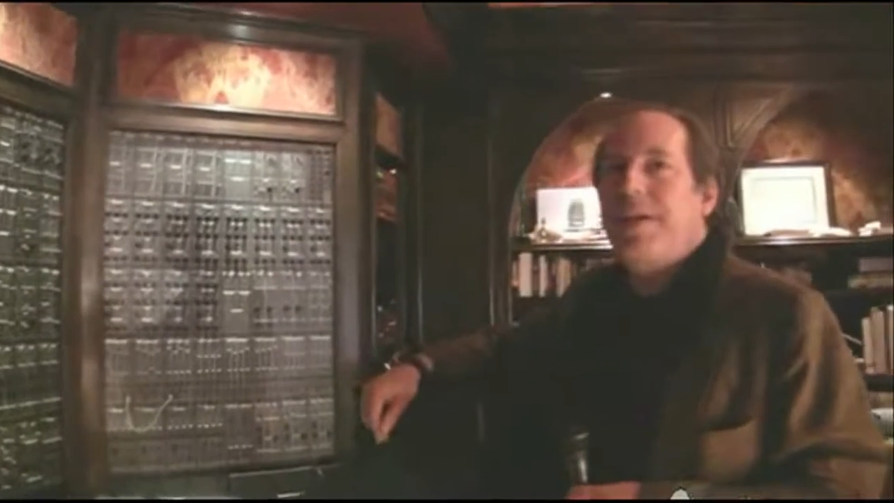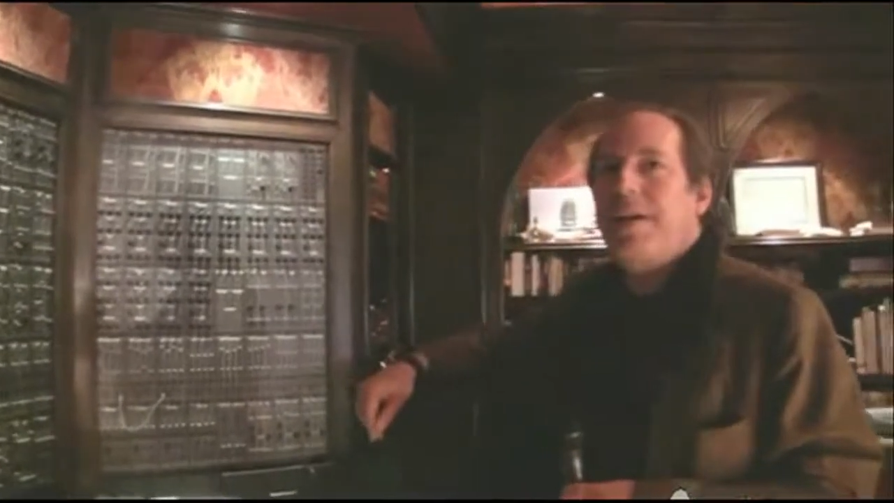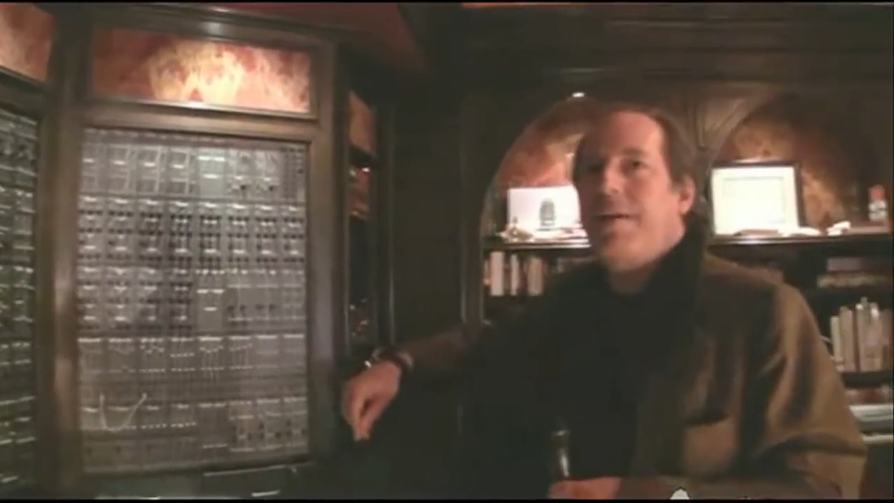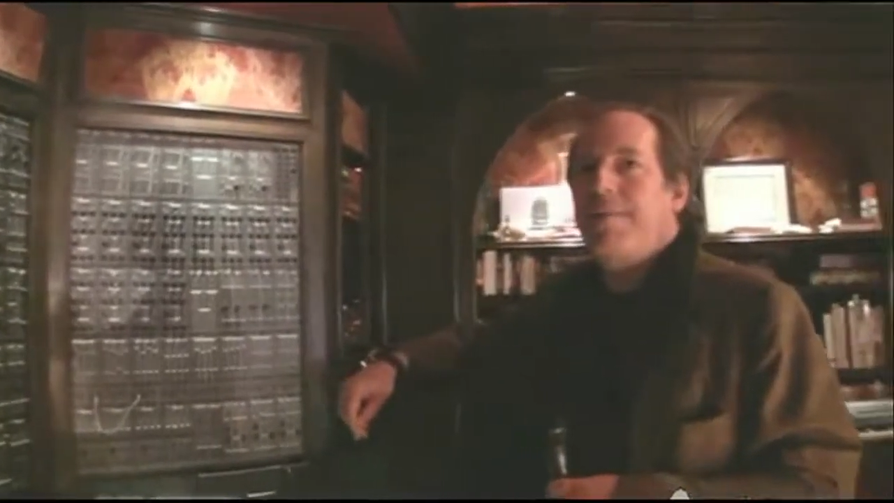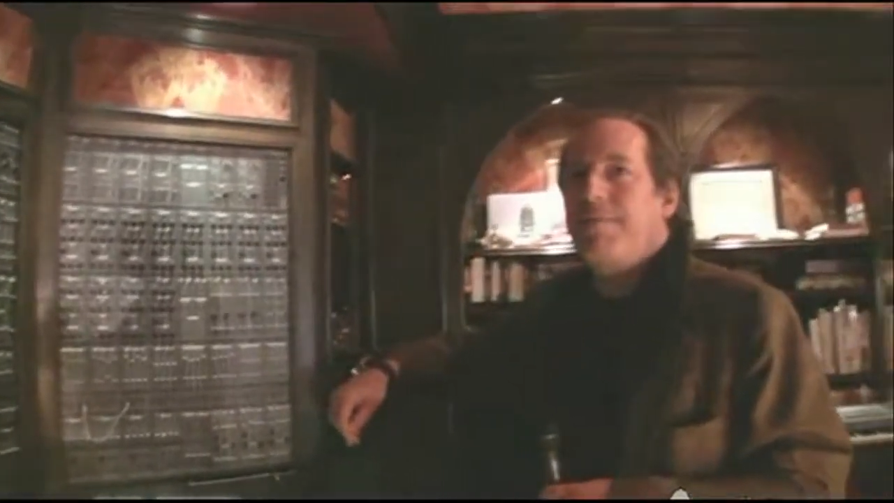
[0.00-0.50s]

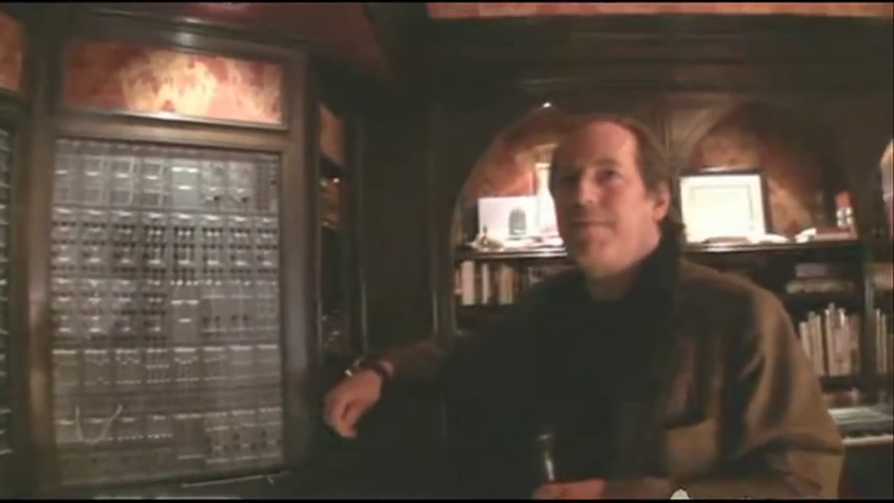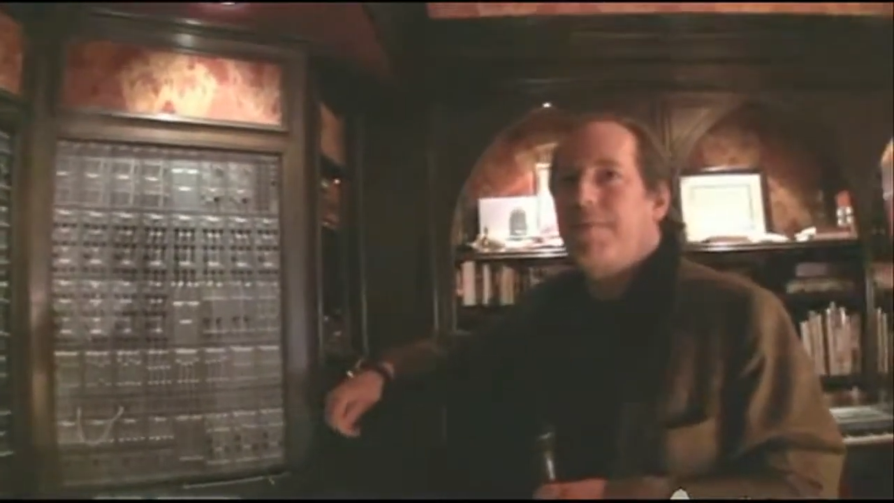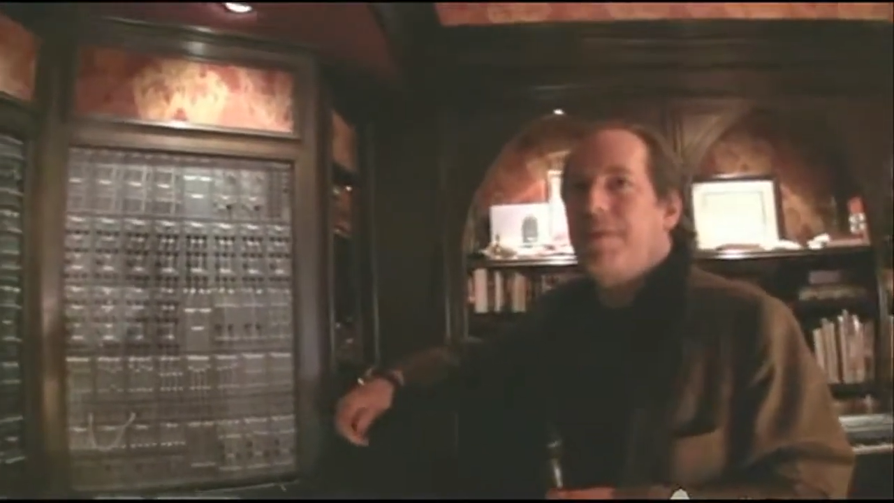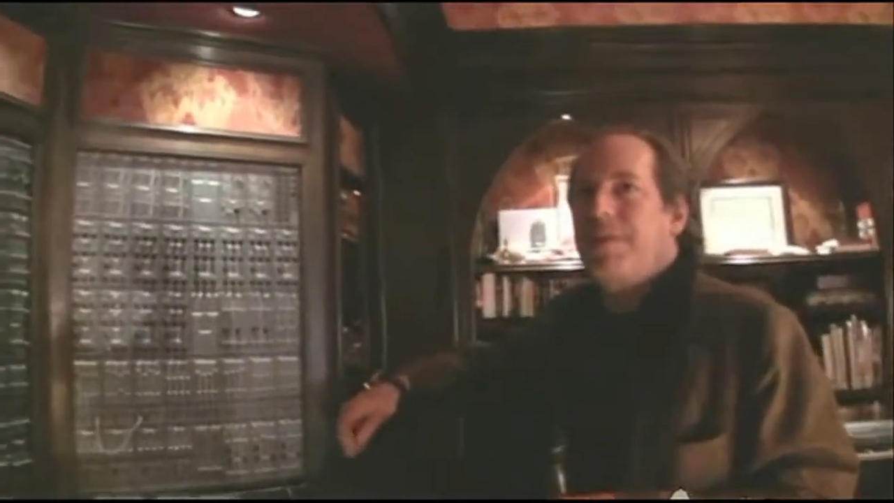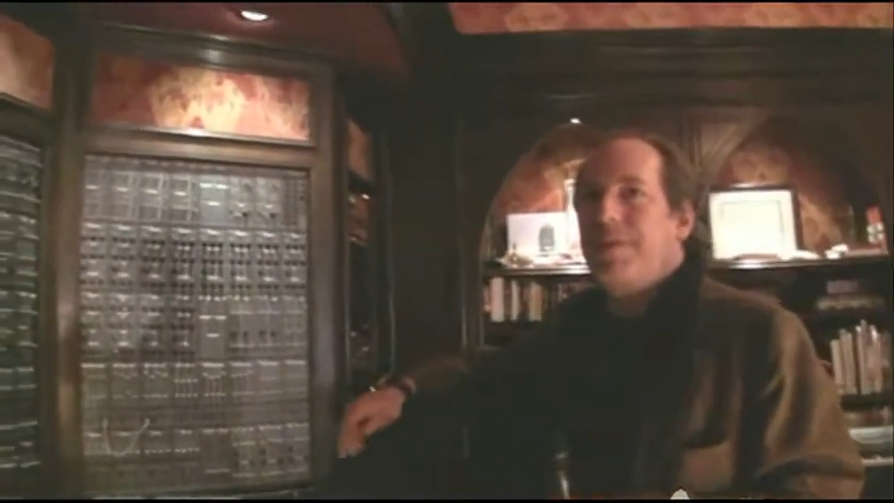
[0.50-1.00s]
early
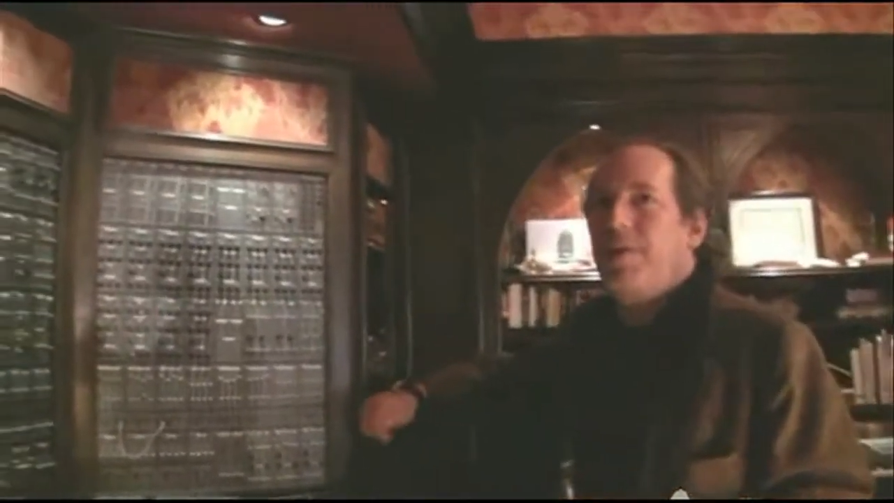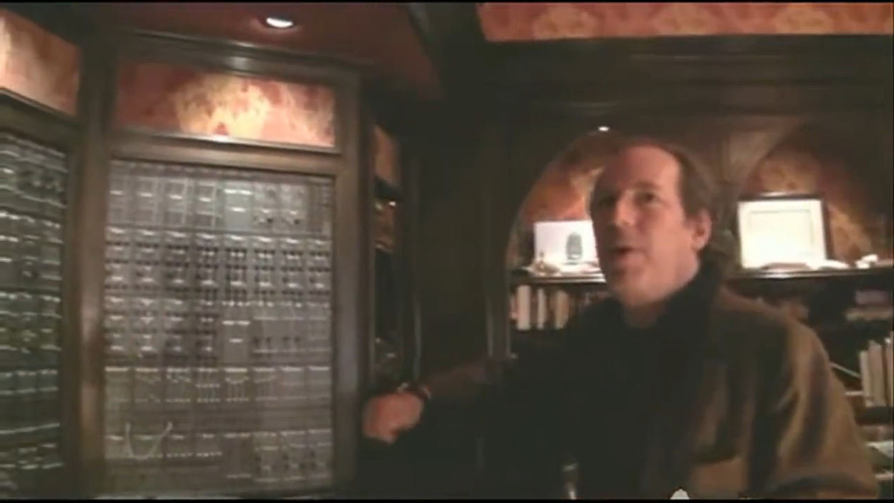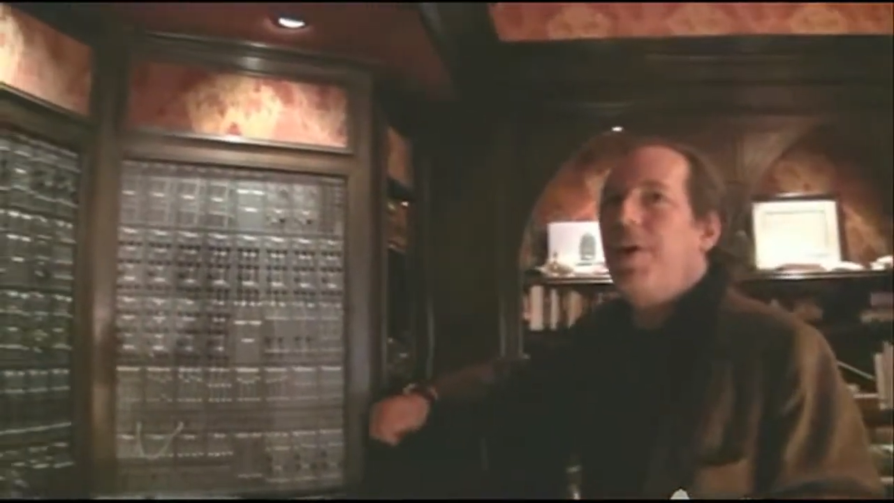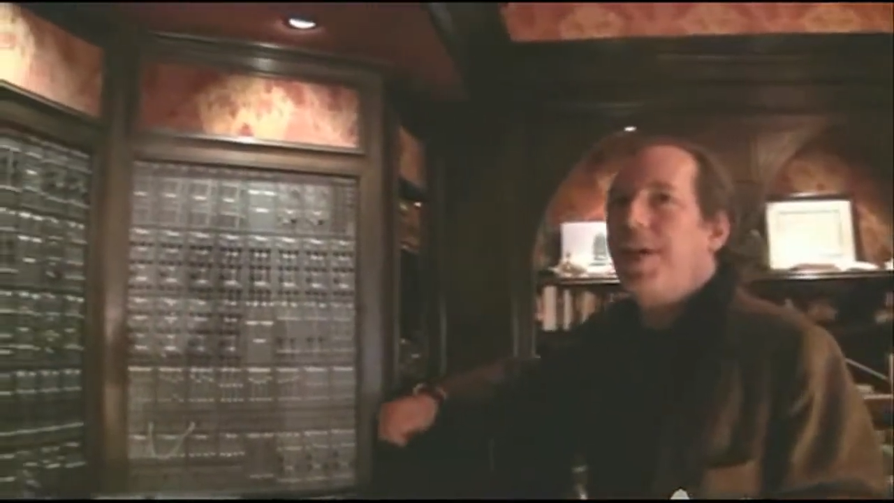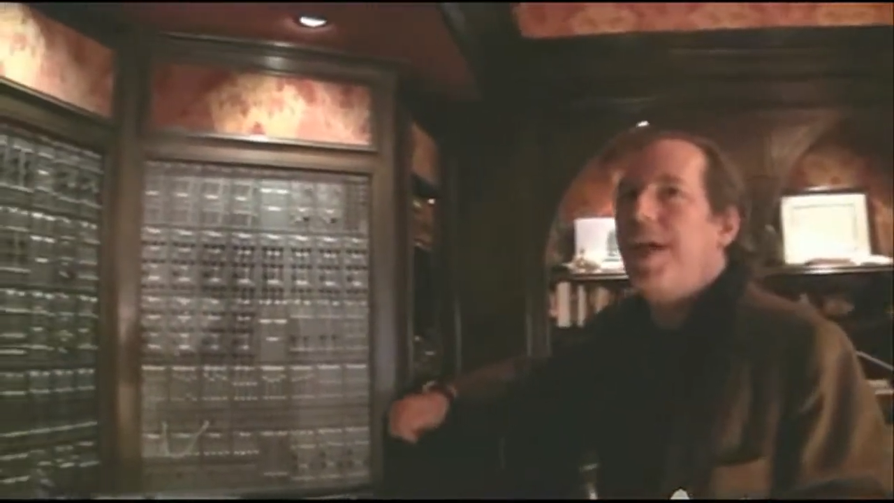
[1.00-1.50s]

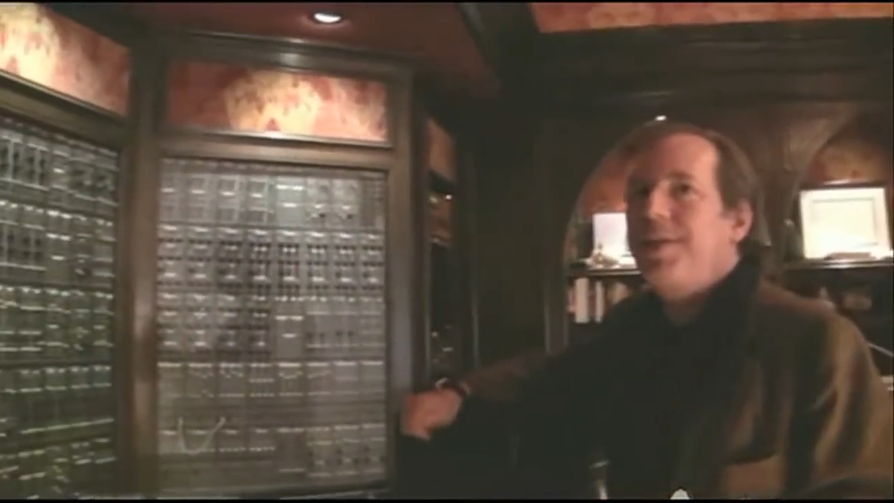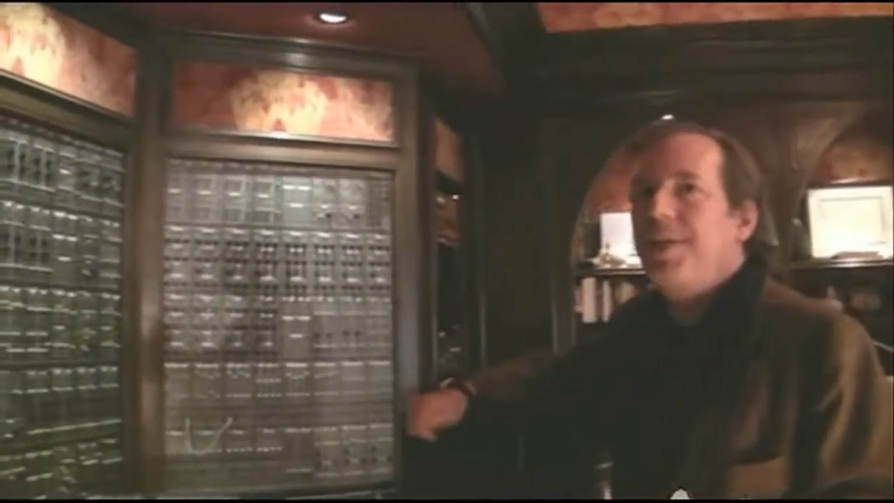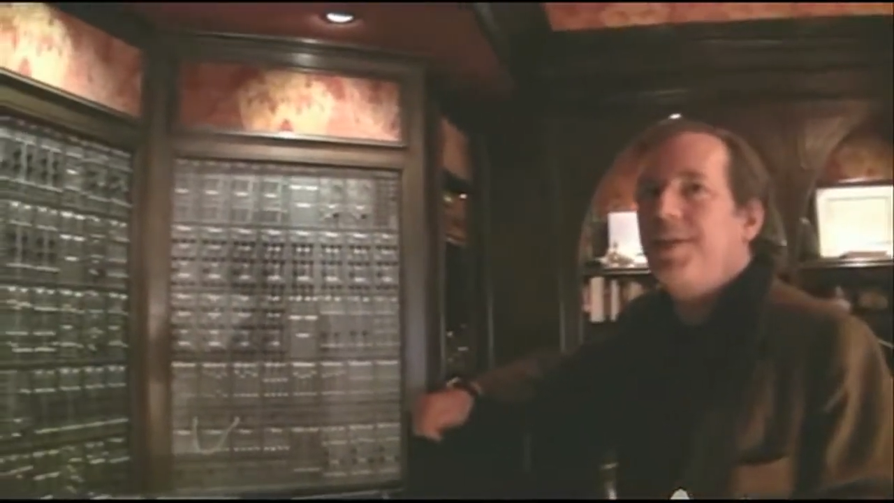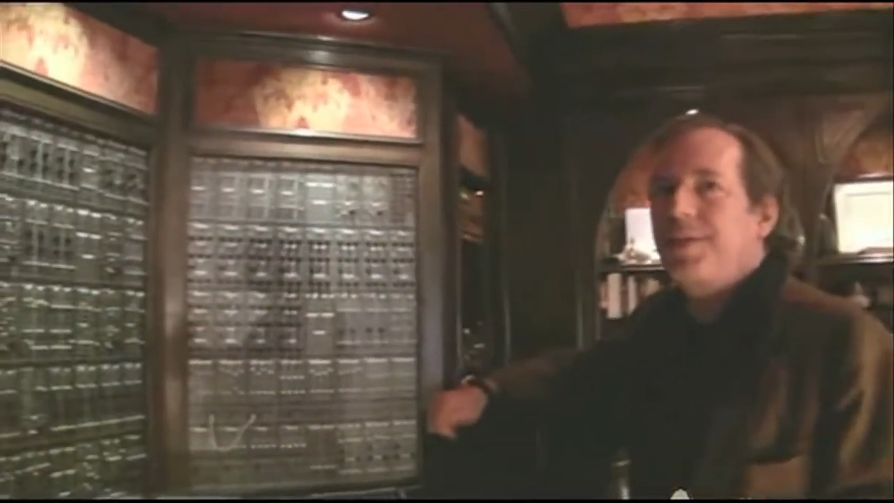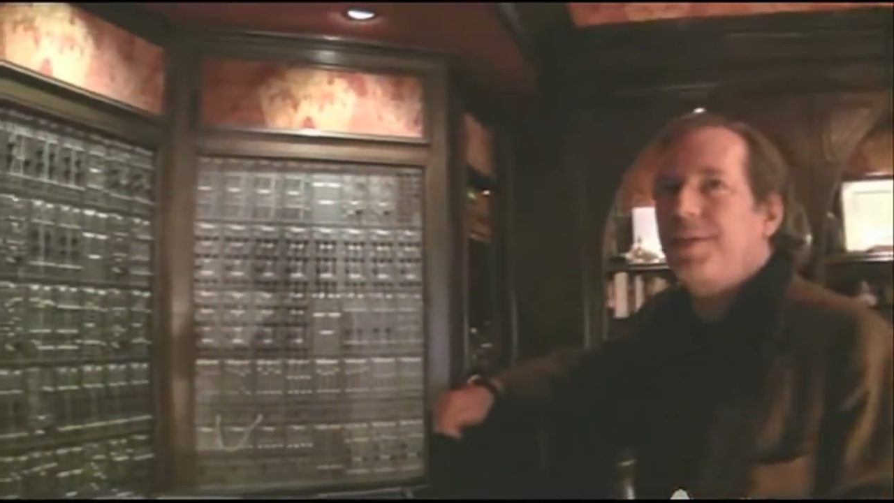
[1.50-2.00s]

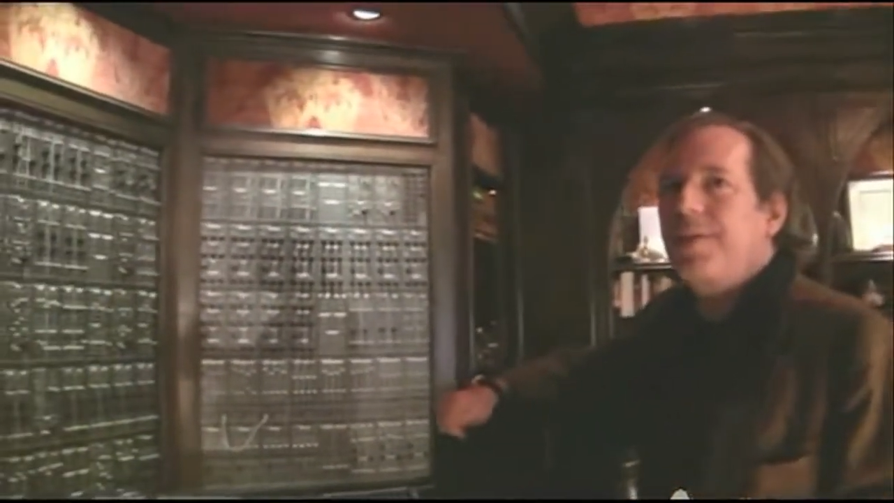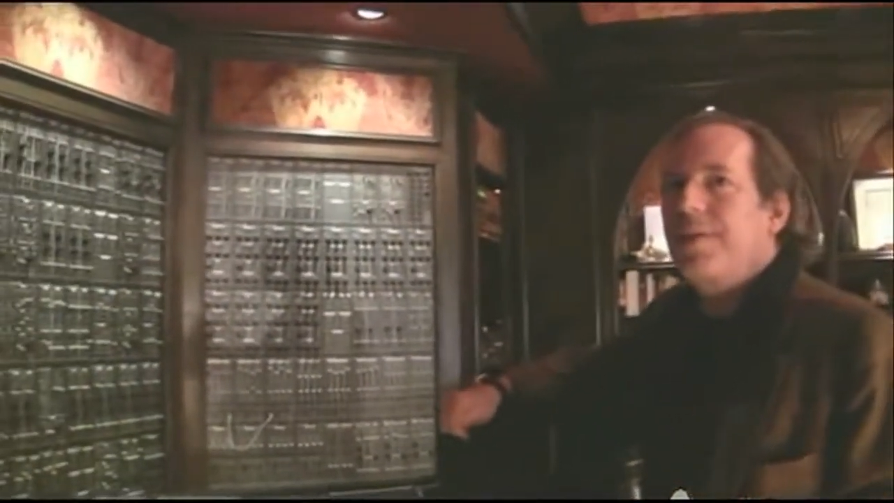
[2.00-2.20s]
80s.